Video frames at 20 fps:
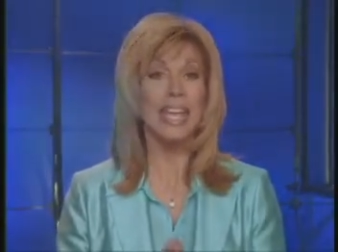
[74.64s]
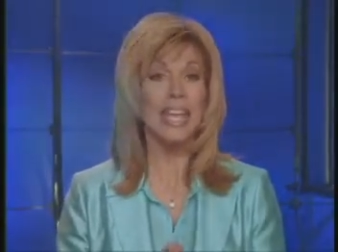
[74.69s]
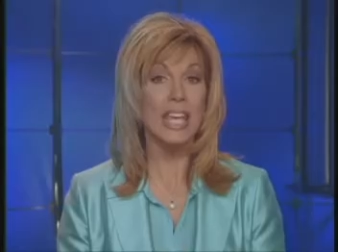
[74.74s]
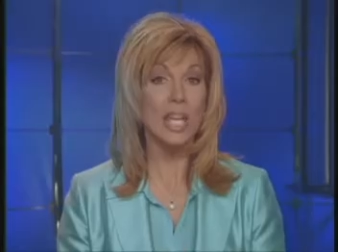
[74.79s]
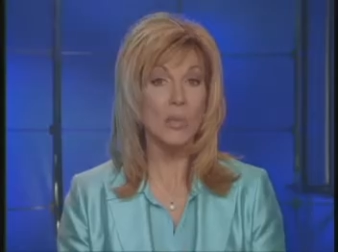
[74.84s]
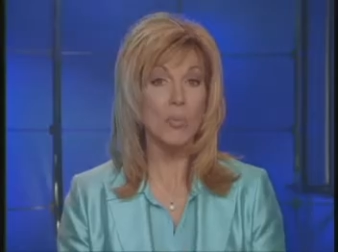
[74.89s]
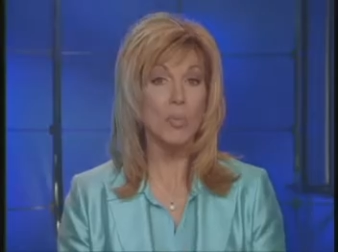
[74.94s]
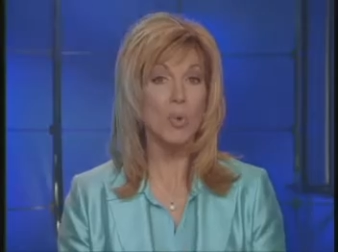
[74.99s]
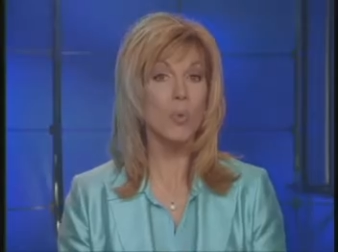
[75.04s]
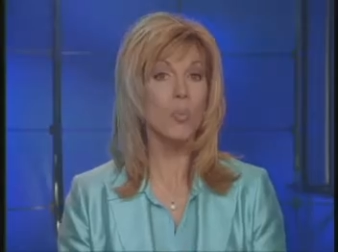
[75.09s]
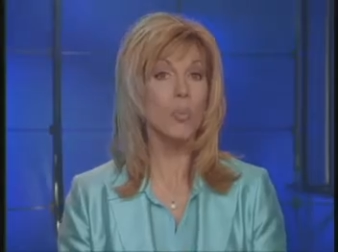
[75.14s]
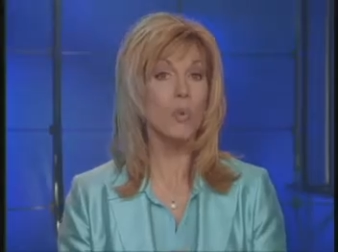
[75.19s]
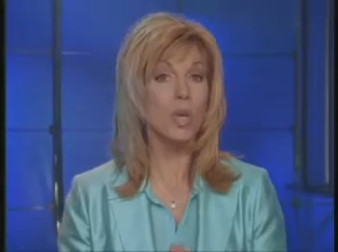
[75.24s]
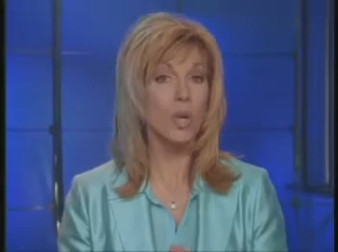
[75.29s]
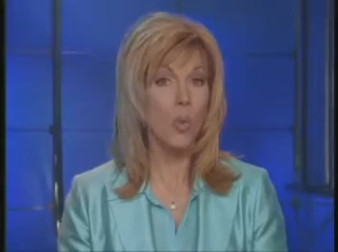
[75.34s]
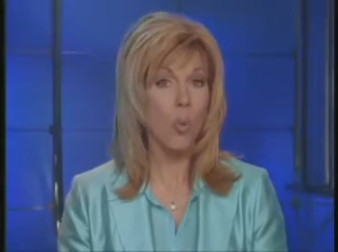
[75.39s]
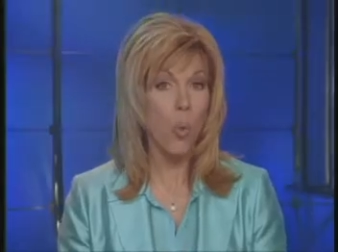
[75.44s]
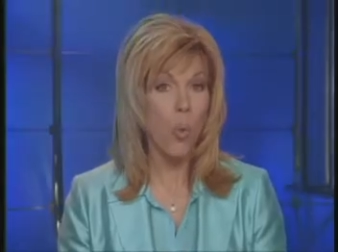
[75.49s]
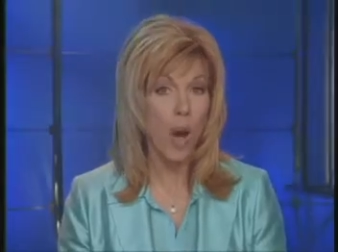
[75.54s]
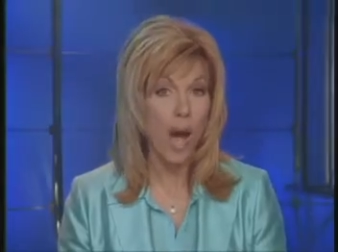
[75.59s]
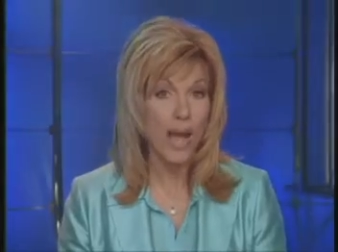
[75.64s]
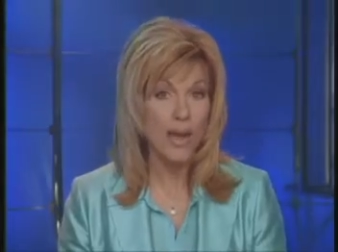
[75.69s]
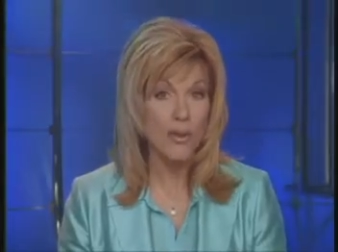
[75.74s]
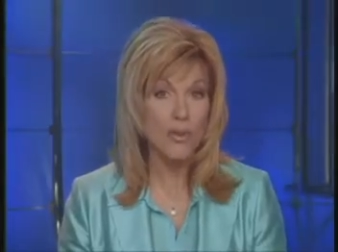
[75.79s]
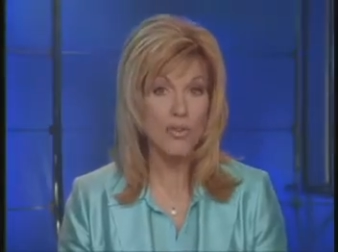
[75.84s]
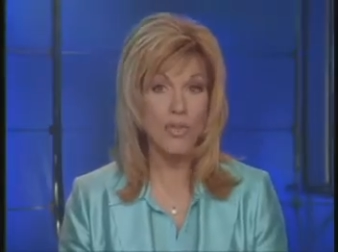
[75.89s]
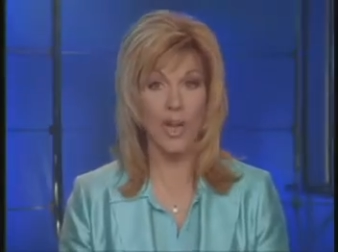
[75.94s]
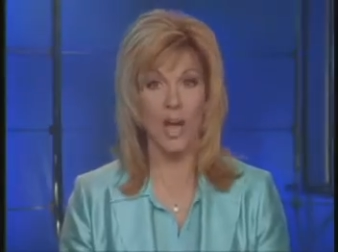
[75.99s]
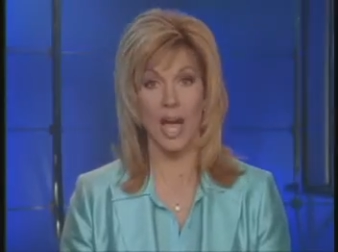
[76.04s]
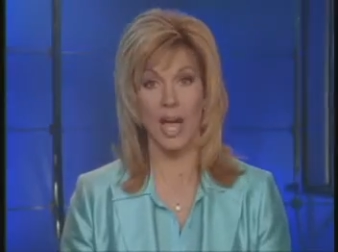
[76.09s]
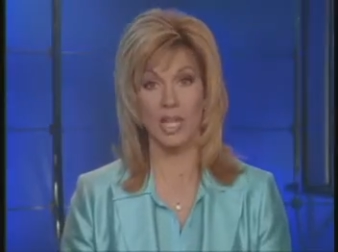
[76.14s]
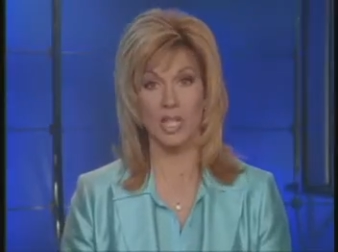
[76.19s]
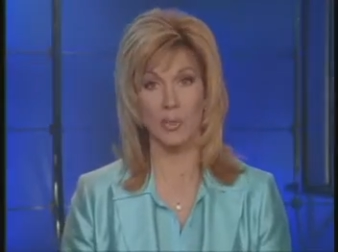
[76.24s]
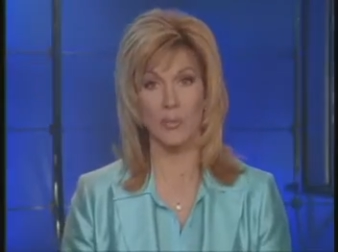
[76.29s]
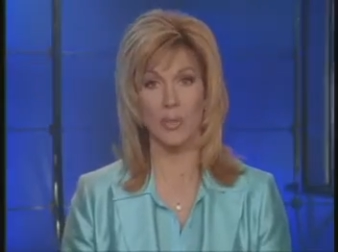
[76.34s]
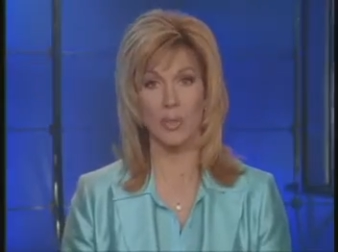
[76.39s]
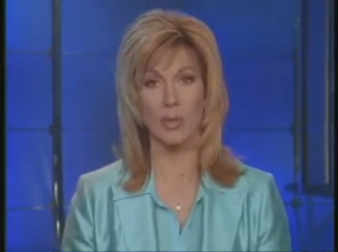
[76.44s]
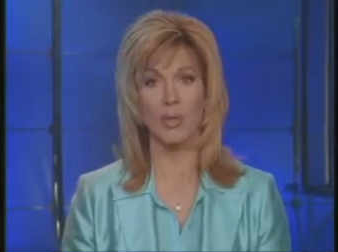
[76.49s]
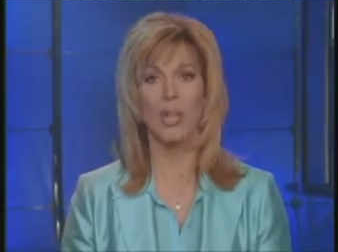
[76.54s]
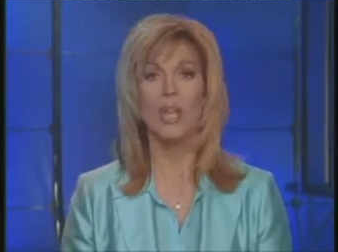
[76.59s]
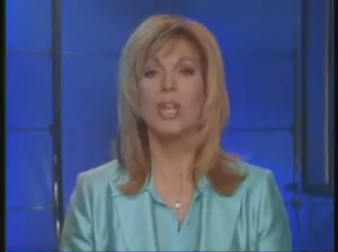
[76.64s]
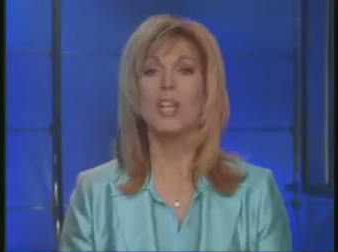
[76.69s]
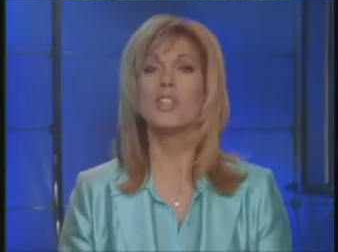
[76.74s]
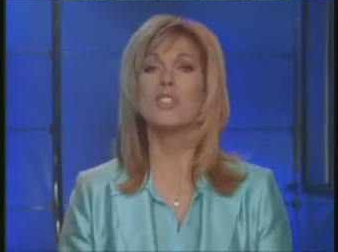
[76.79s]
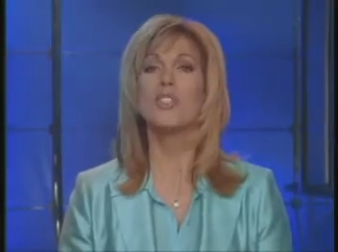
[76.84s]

It will require the hospital